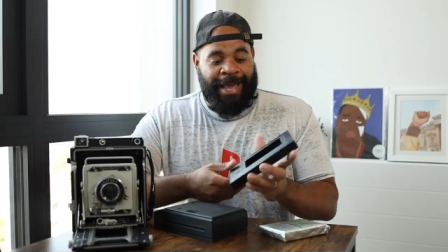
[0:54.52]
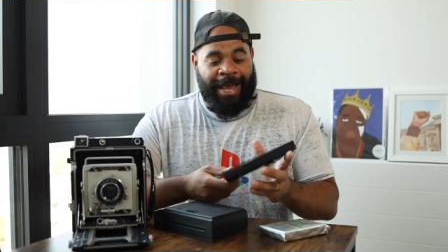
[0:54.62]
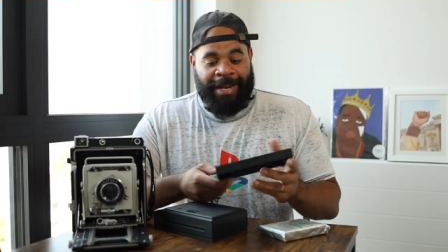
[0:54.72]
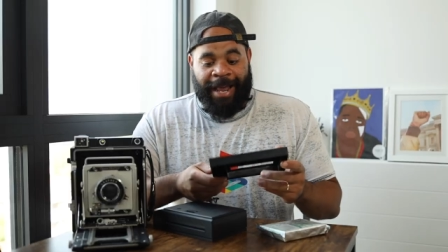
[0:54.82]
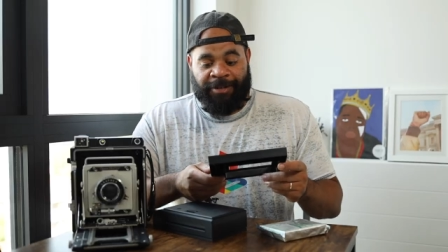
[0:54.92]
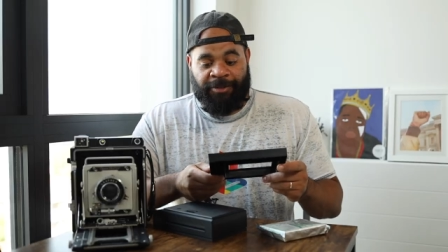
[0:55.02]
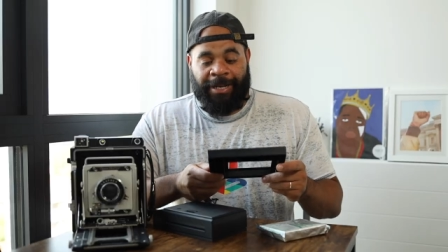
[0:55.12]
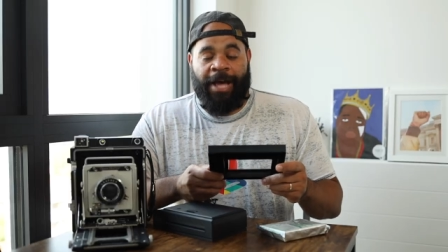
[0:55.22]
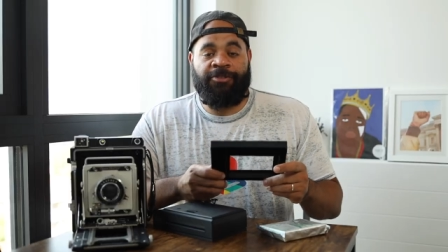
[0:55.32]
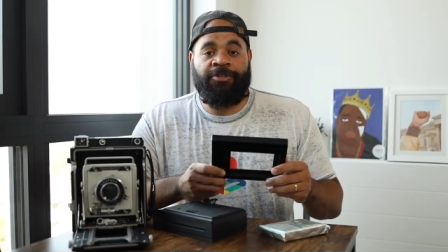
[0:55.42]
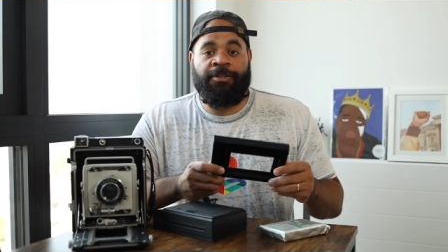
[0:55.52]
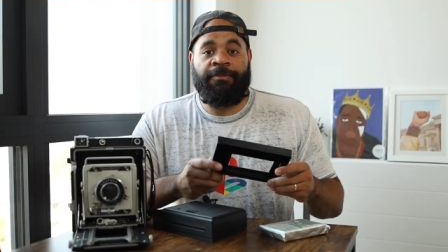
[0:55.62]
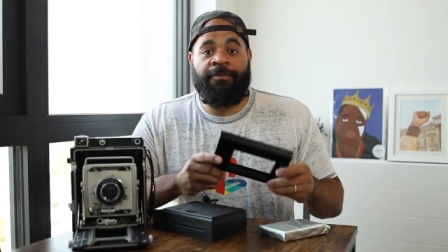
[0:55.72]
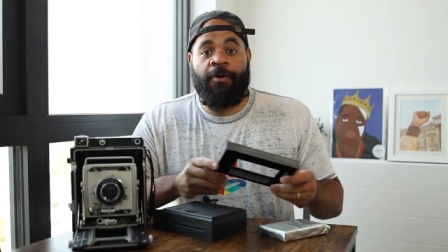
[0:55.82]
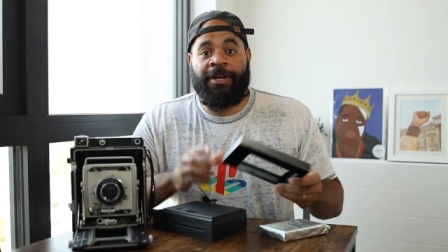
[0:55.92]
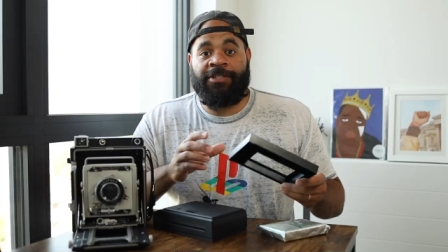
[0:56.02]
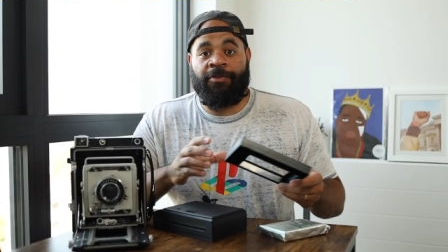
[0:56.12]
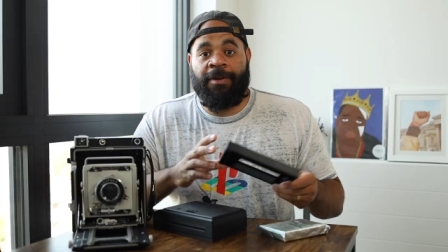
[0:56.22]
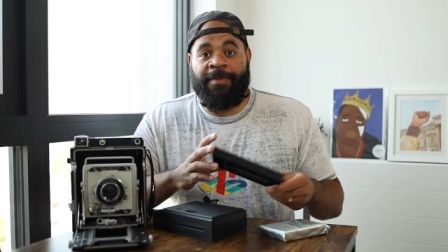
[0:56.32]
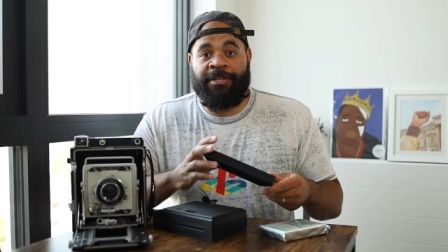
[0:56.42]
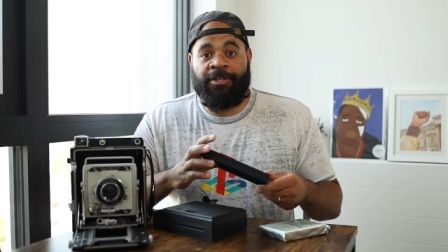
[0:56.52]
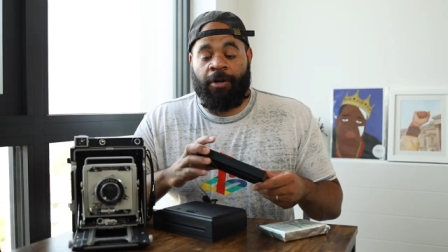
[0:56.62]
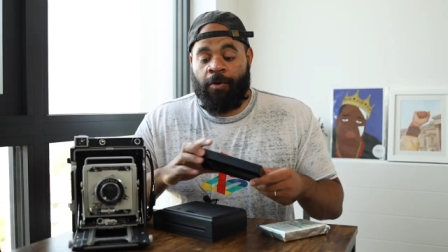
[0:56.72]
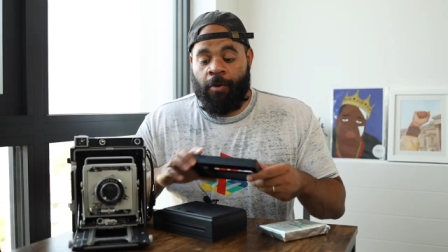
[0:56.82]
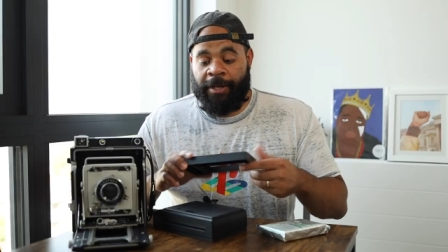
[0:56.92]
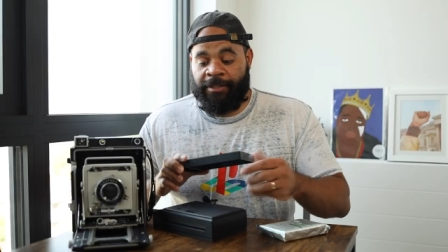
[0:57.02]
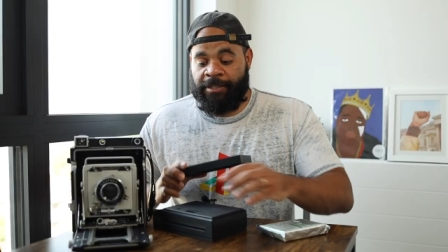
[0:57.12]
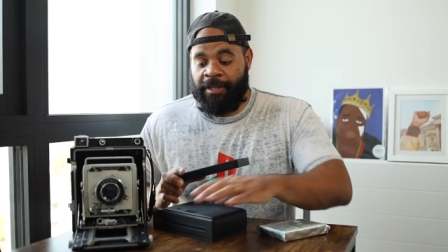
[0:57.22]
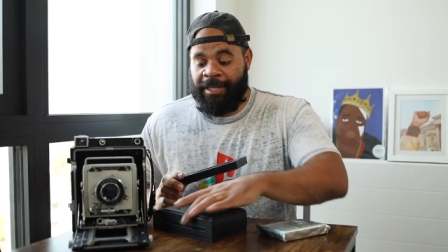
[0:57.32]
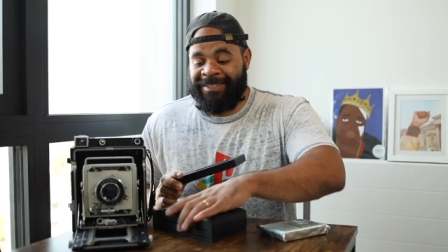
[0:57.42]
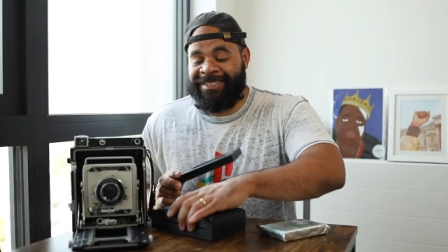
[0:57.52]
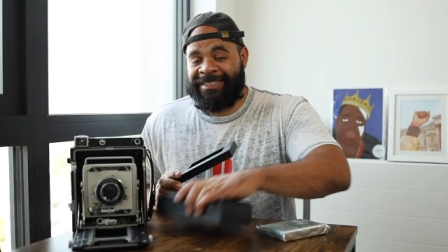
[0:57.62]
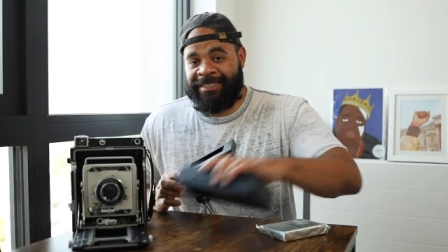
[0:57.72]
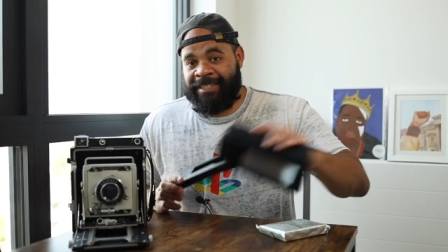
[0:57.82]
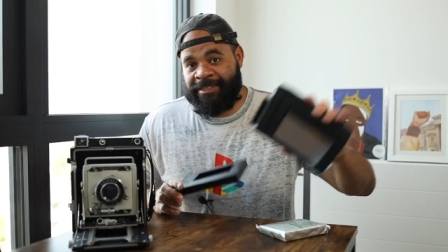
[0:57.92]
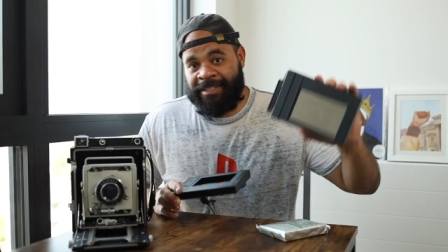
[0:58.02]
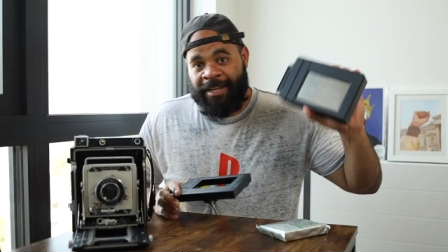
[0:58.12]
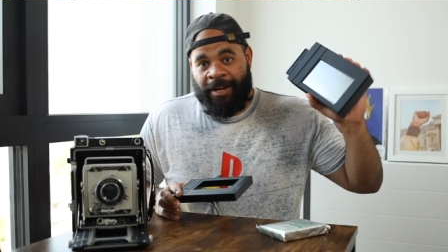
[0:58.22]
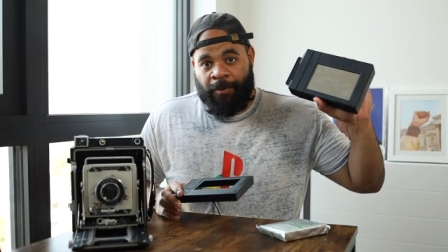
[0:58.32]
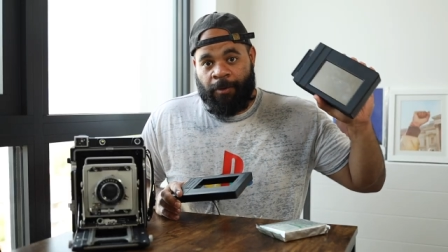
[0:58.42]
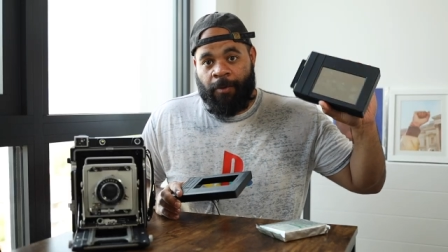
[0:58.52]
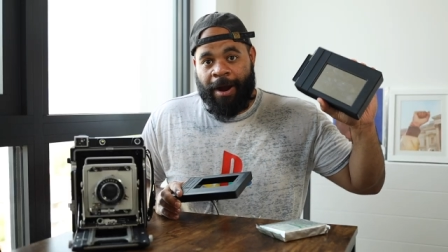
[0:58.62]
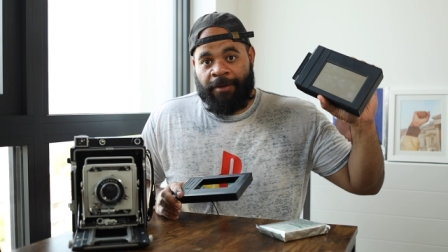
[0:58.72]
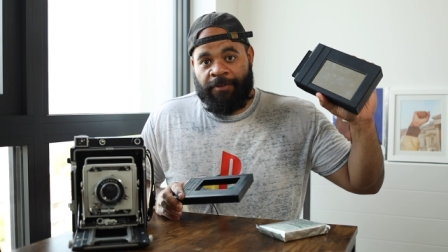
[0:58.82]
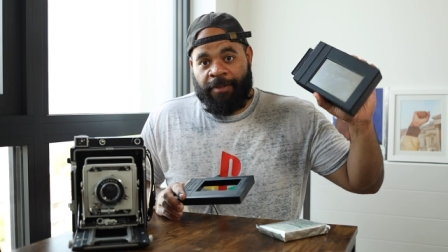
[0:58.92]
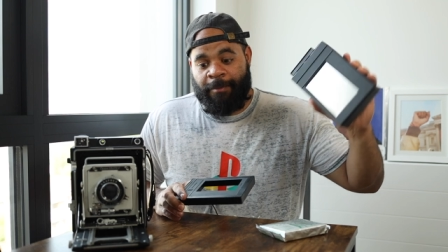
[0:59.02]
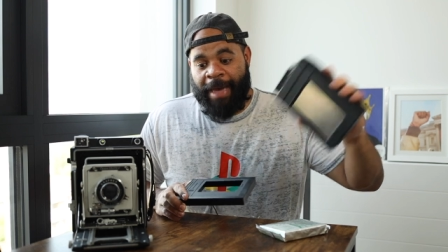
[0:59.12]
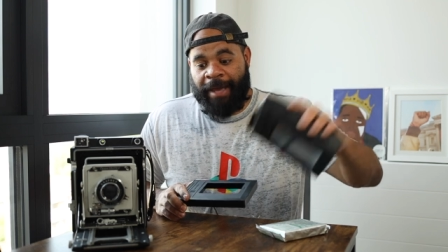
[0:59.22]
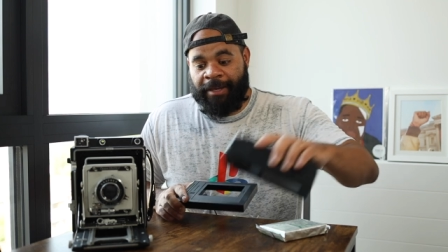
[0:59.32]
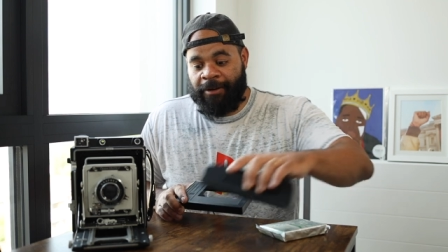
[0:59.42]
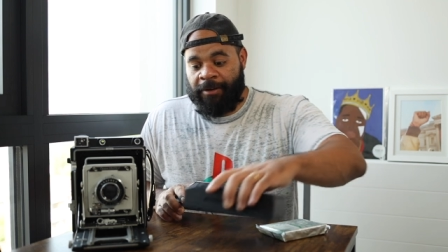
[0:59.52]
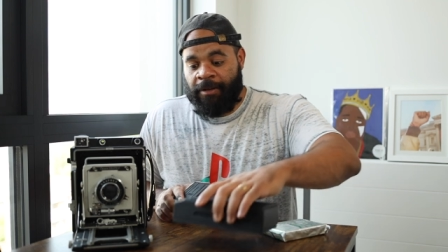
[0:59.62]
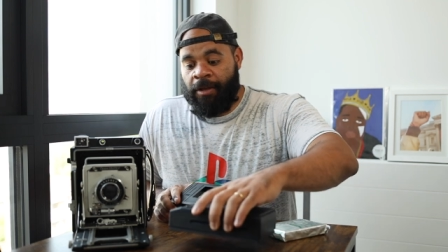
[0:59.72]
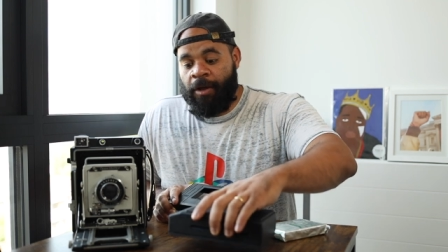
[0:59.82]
and it actually allows you to focus your image according to the distance required for the back here.